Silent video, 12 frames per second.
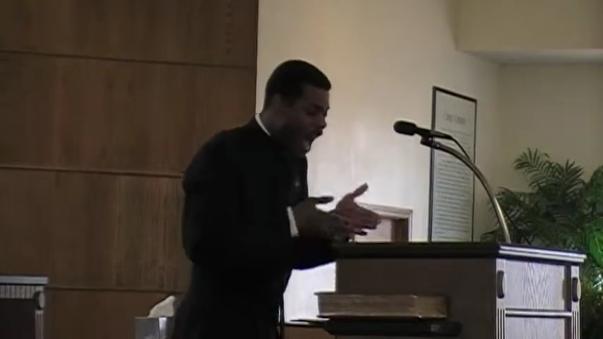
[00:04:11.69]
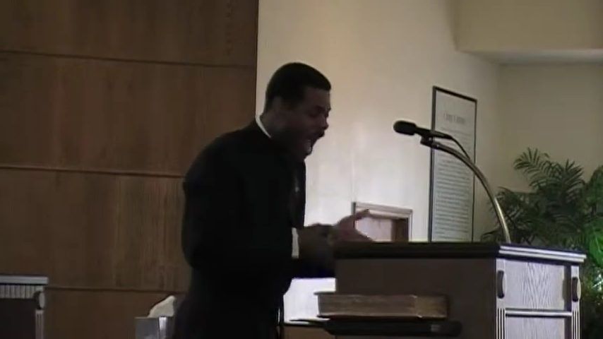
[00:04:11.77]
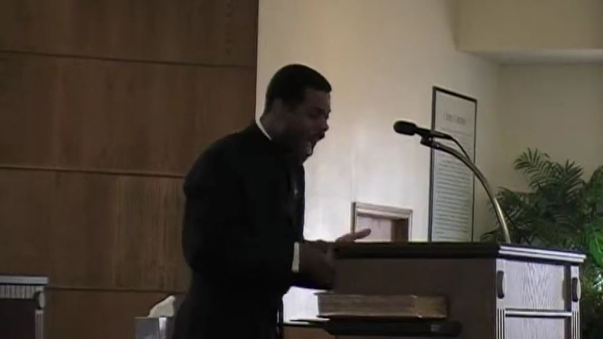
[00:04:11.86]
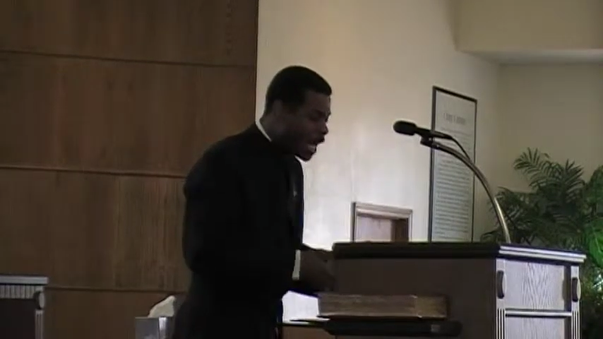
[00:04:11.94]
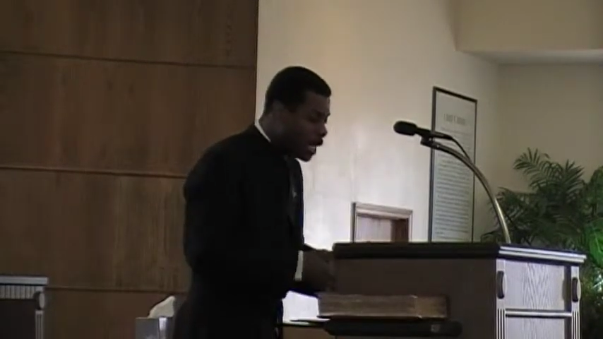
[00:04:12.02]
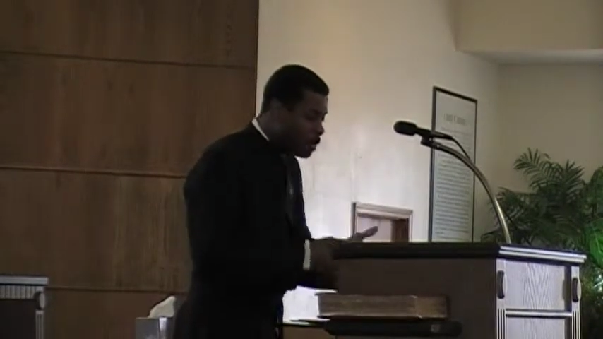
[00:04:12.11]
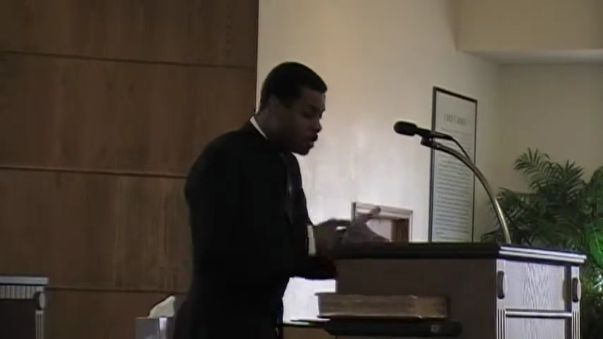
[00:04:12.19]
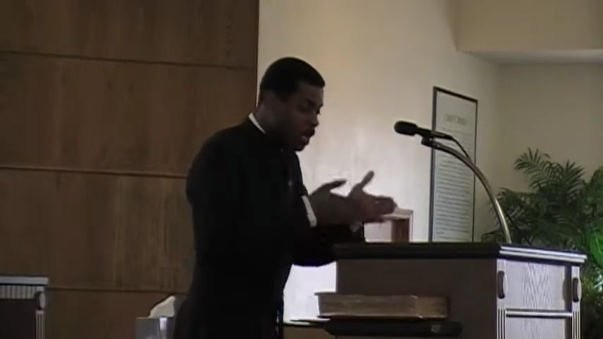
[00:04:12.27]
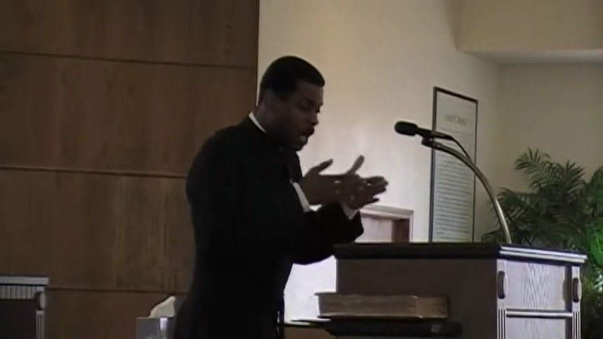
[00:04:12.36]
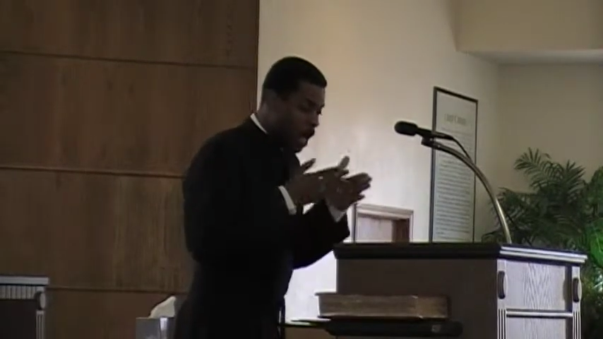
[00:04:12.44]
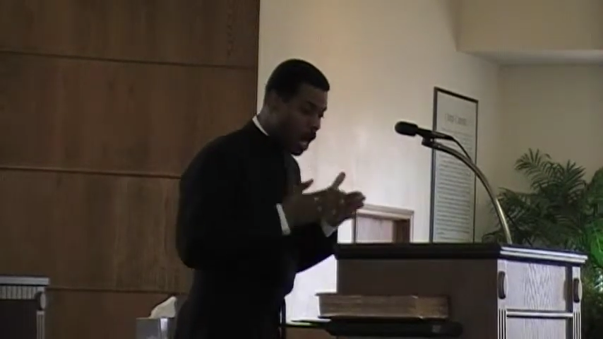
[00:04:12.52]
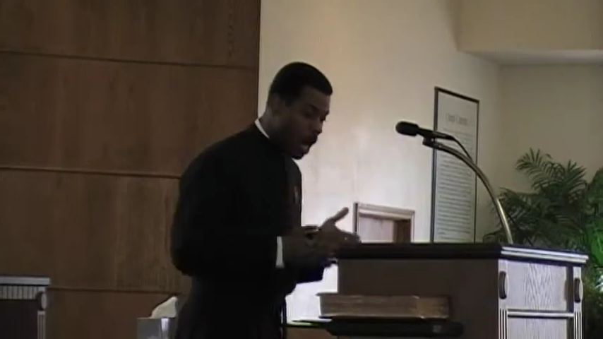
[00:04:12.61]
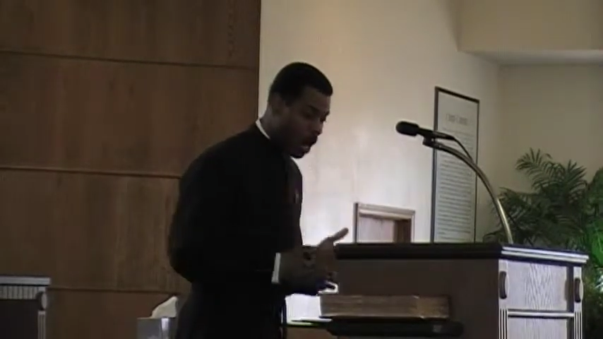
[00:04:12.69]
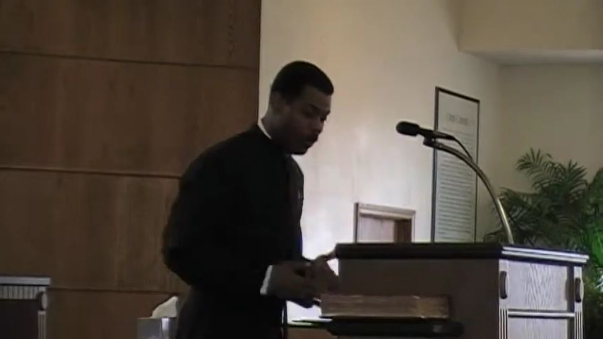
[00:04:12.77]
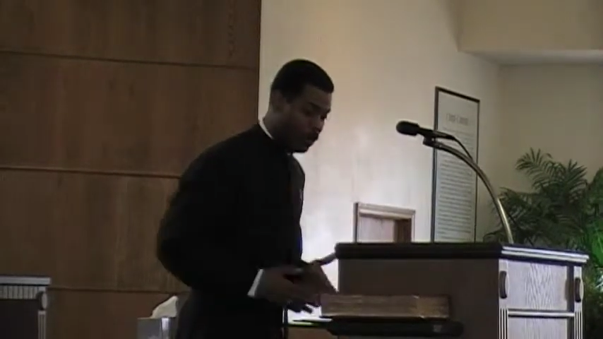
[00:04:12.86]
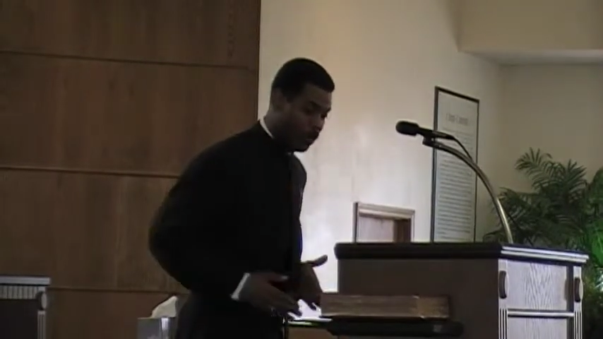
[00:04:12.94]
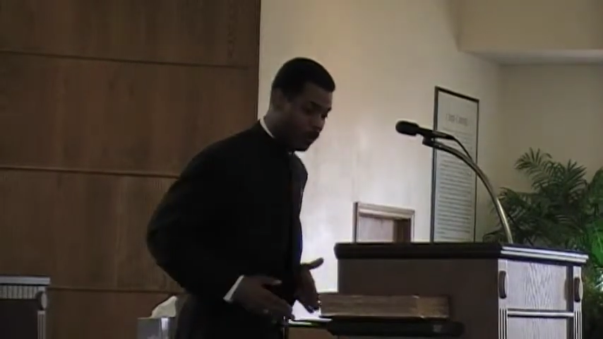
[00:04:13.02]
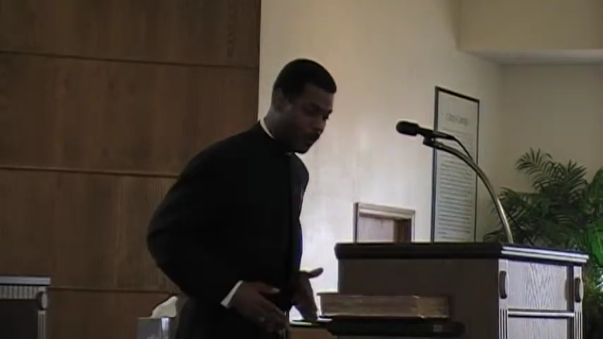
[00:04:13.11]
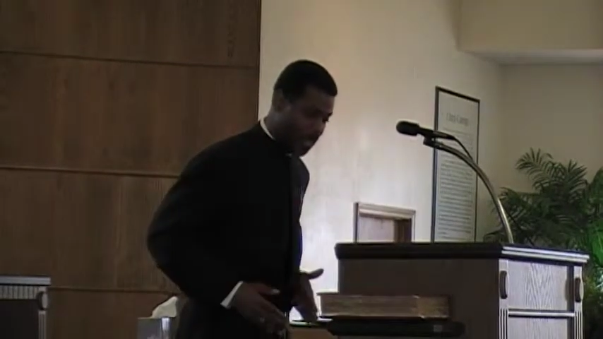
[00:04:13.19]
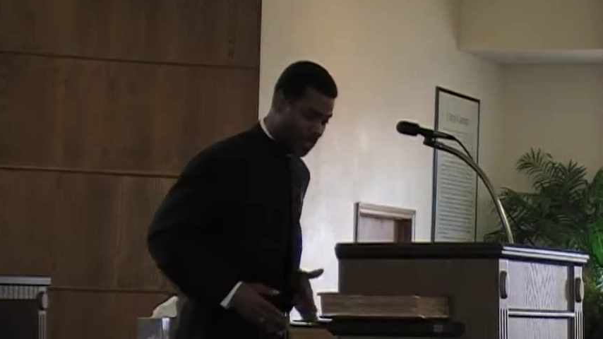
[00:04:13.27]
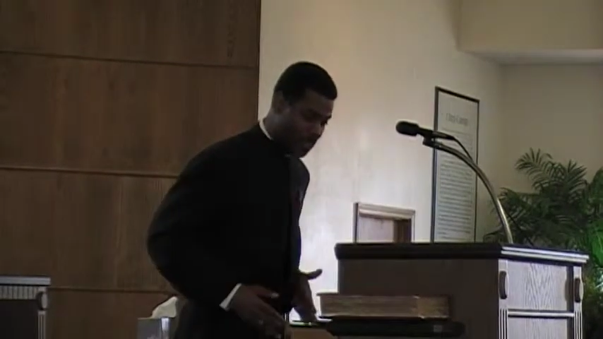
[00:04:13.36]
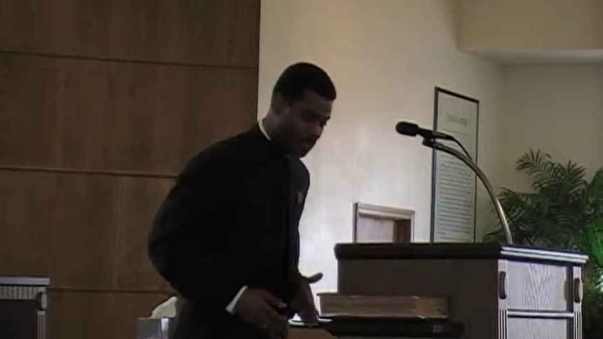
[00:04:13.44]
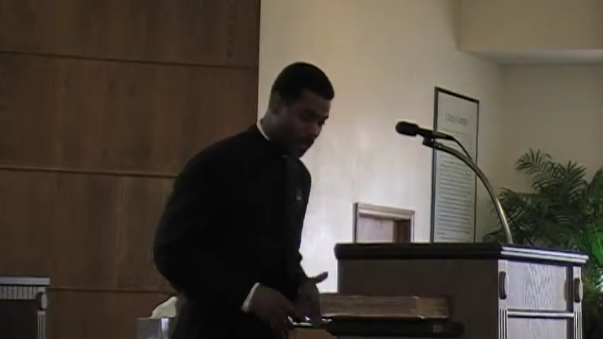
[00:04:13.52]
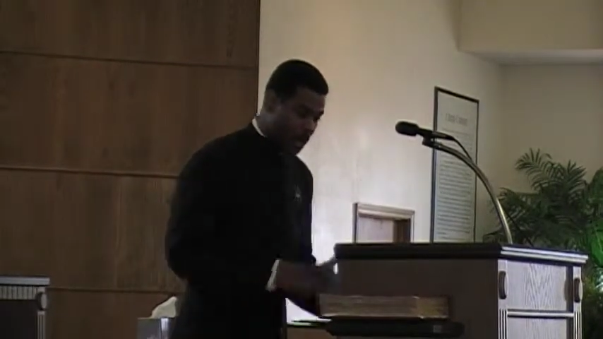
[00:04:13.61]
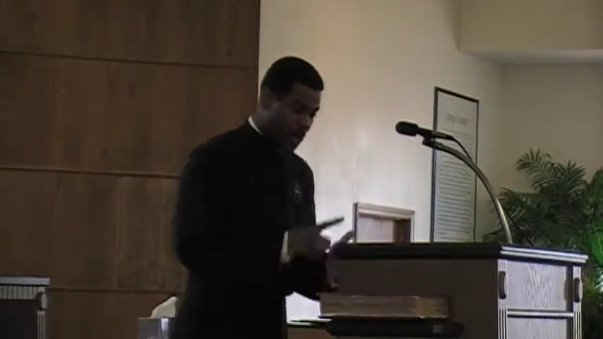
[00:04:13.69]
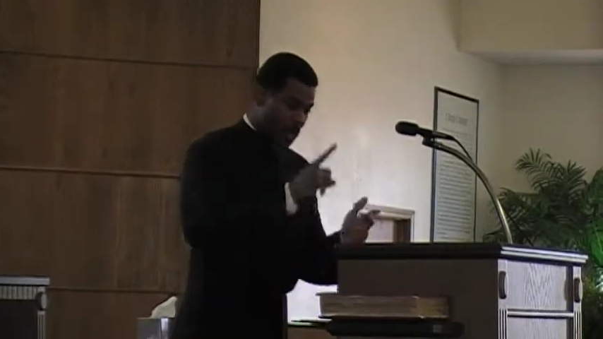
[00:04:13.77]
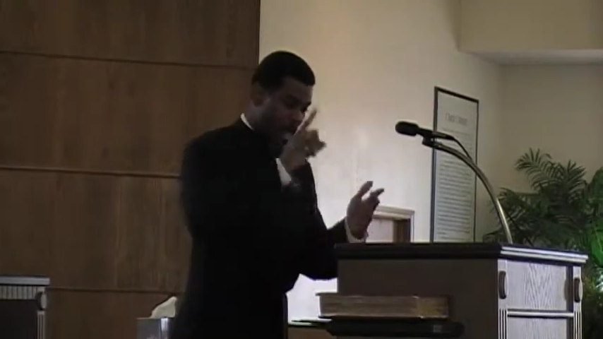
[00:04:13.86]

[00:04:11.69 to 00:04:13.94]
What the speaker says: items of the feast.